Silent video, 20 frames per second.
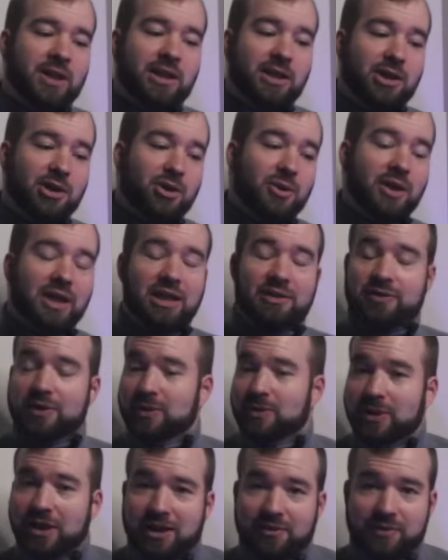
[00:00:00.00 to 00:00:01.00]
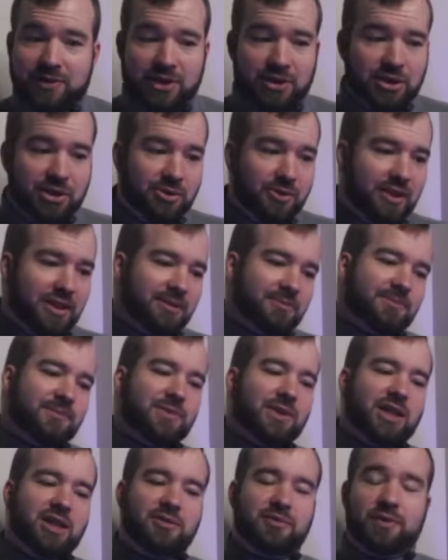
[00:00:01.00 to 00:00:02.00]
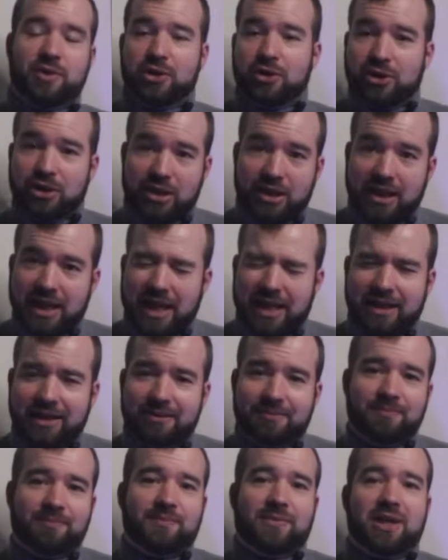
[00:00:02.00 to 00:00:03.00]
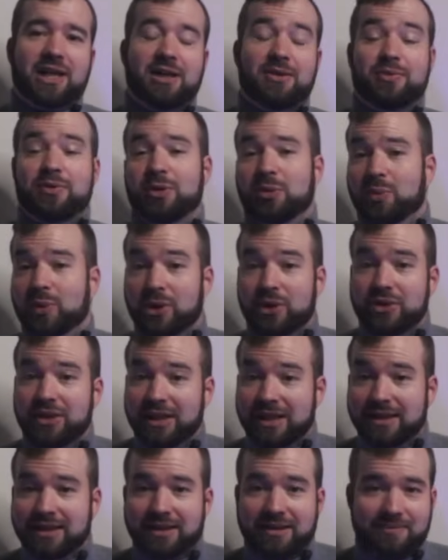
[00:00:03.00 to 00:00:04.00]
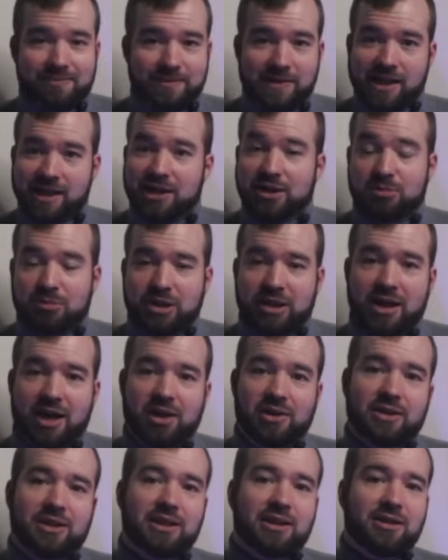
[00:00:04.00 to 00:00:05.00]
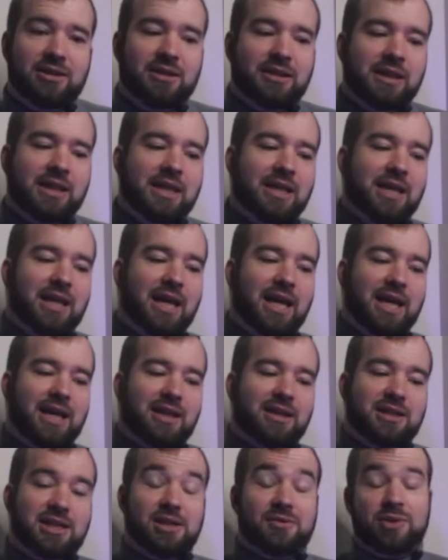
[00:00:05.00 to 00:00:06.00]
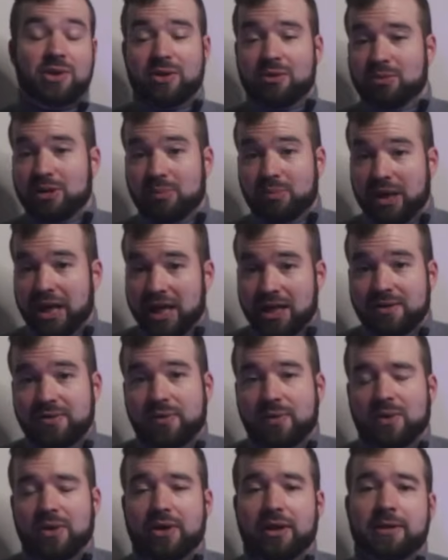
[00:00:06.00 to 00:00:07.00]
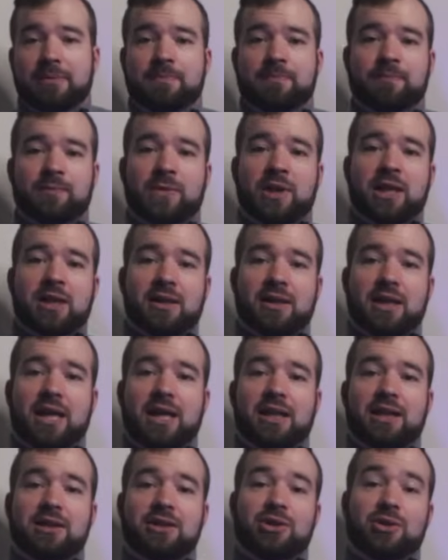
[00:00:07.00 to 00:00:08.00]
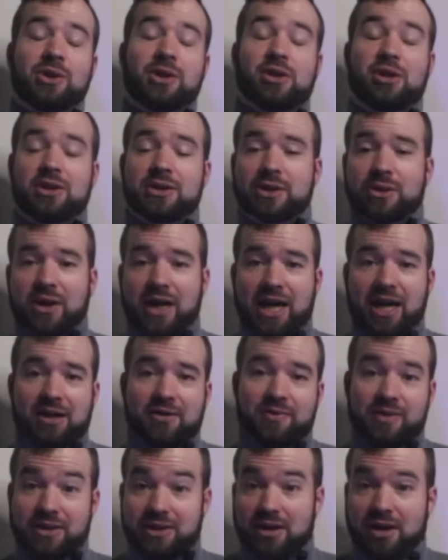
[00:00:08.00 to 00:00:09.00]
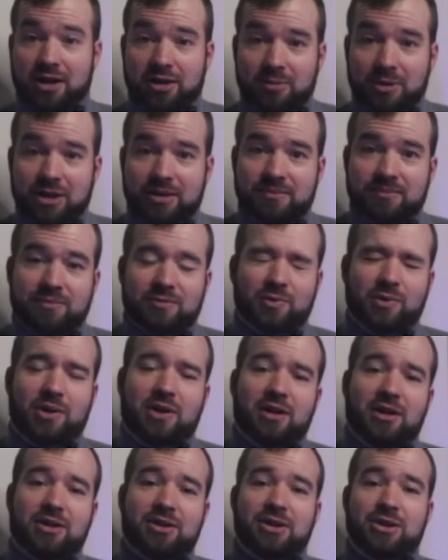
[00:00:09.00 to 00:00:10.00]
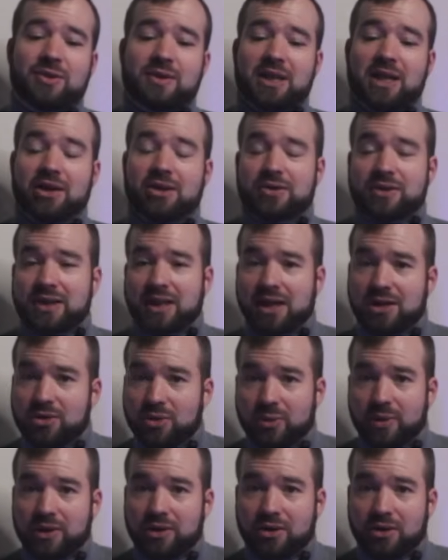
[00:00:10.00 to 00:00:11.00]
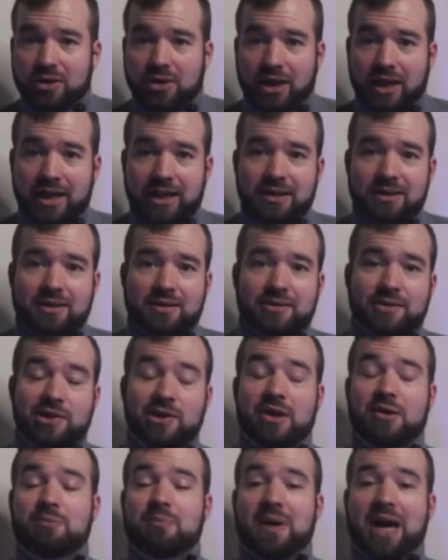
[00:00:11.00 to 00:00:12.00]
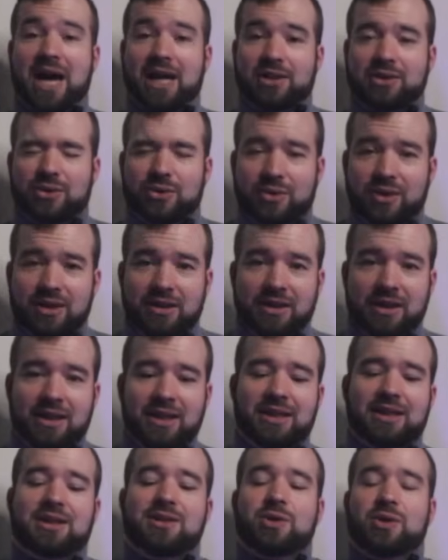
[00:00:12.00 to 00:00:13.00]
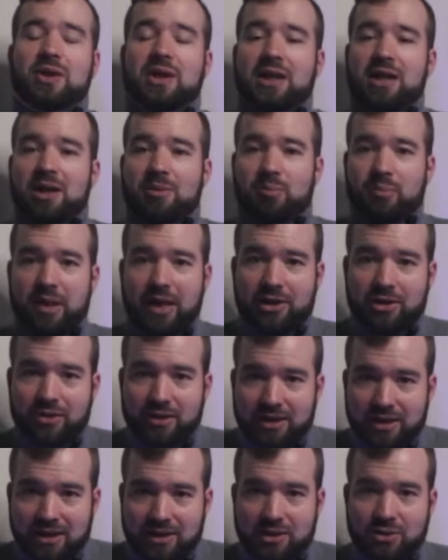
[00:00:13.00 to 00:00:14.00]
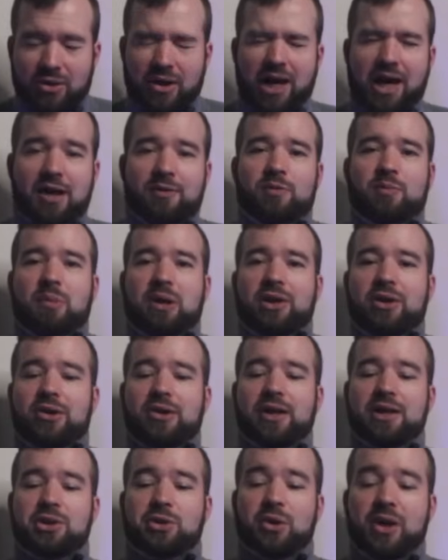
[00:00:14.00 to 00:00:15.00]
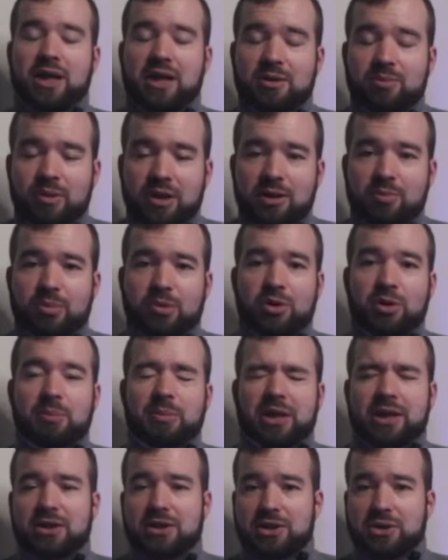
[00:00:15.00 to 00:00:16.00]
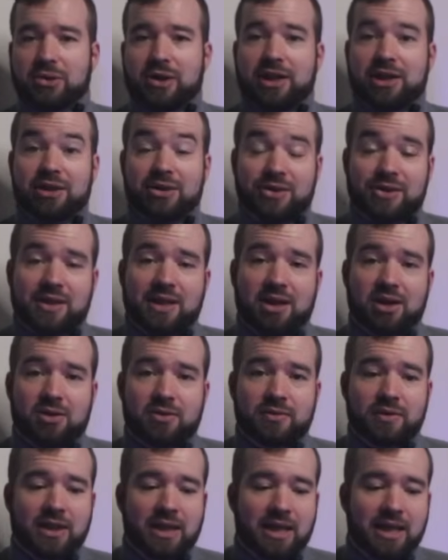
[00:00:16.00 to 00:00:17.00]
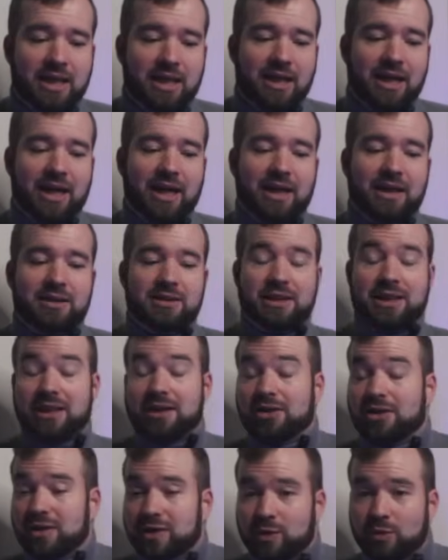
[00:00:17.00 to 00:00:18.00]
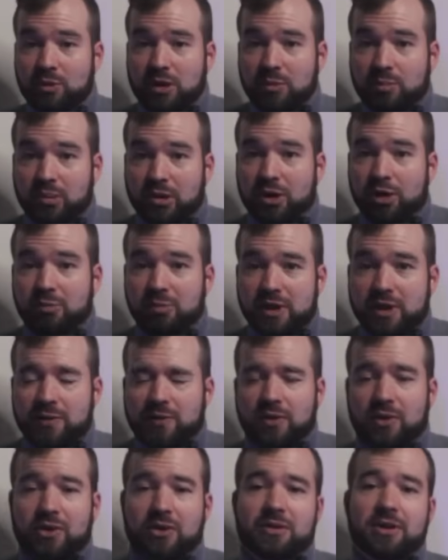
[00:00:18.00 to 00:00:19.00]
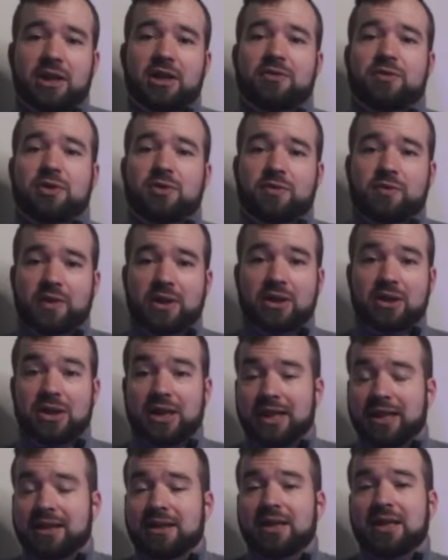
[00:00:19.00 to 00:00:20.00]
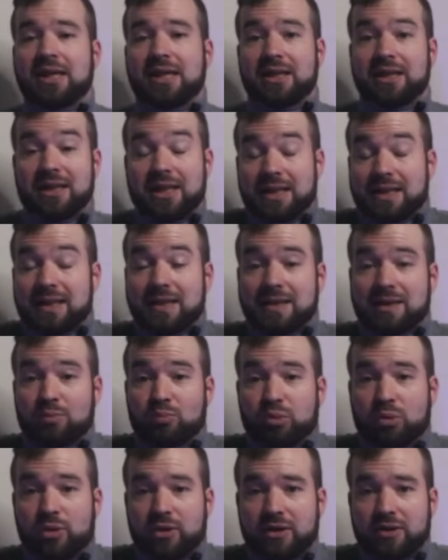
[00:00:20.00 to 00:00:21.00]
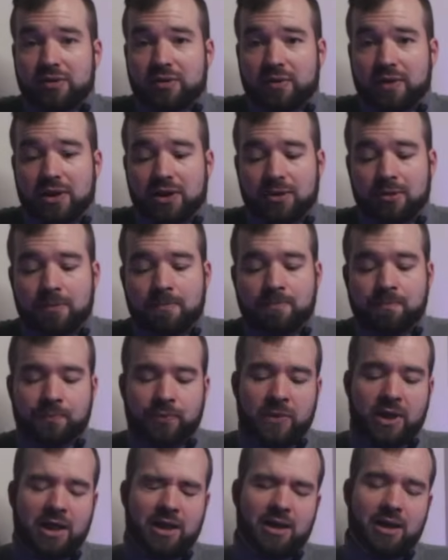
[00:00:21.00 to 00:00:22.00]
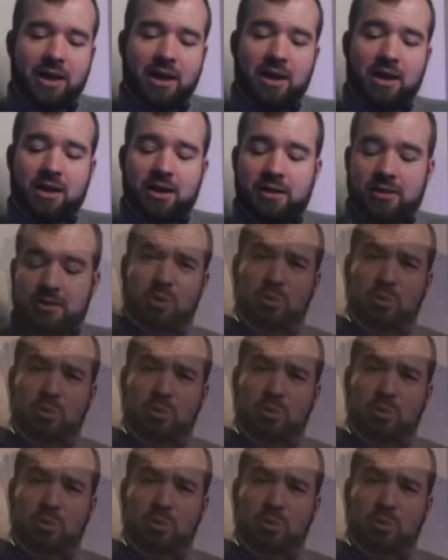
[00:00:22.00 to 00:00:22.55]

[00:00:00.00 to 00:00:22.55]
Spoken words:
if you love to do it, if you're good at it, if the world needs it, they need to be healthier, and if you can be paid for it, then you can also have autonomy, where you set your schedule with your clients. You have mastery, because you can get better at this craft, better at training people, better at training yourself. And it can also be purposeful if you feel like this is important for you. And